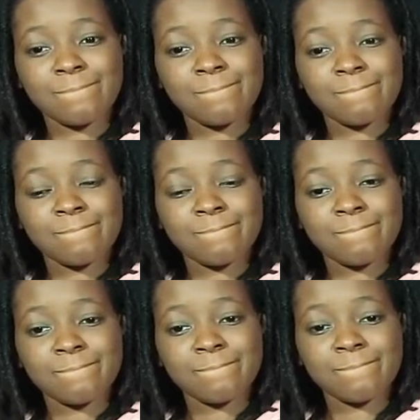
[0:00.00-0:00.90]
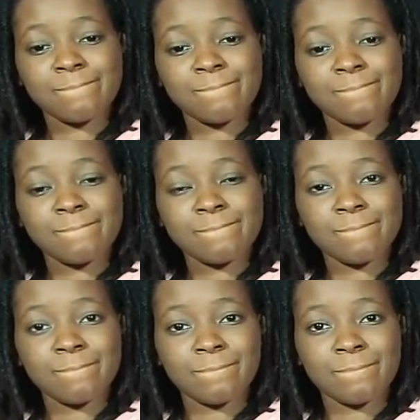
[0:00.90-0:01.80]

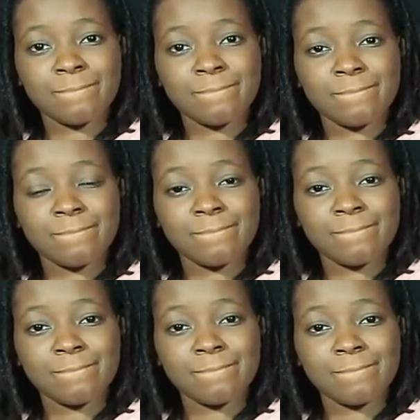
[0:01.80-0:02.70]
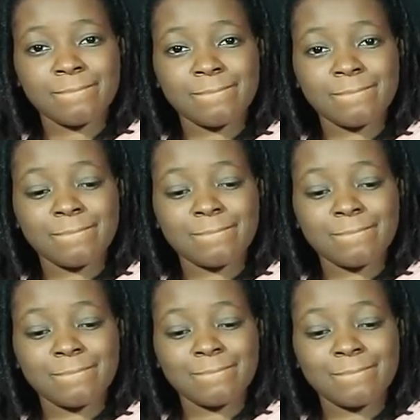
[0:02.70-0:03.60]

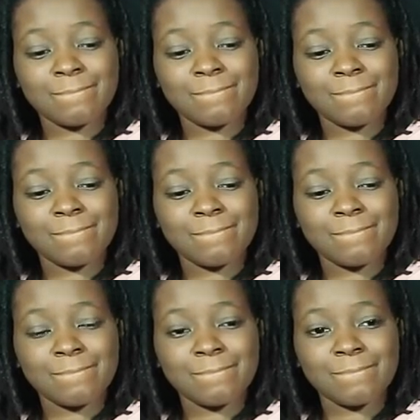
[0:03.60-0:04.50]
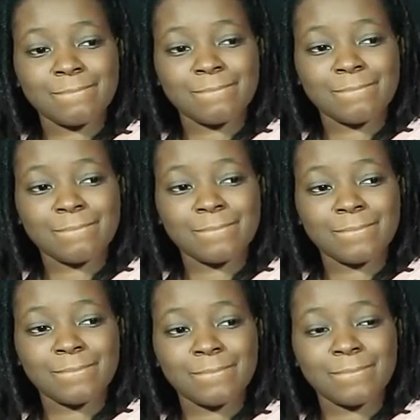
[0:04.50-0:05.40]

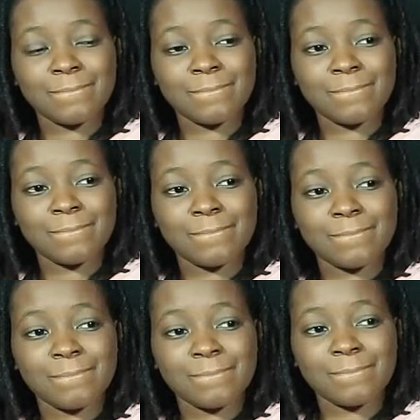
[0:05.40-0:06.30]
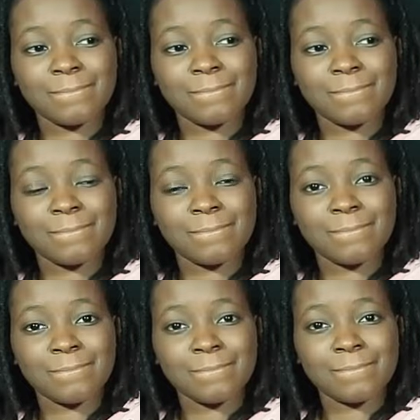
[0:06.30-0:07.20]

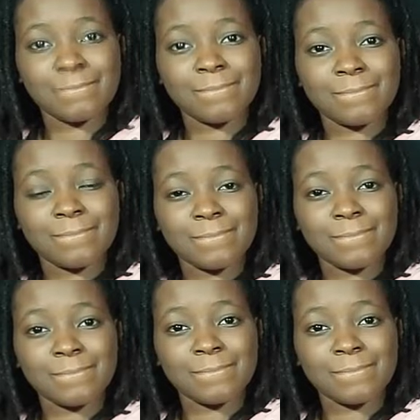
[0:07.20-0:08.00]
This person isn't speaking.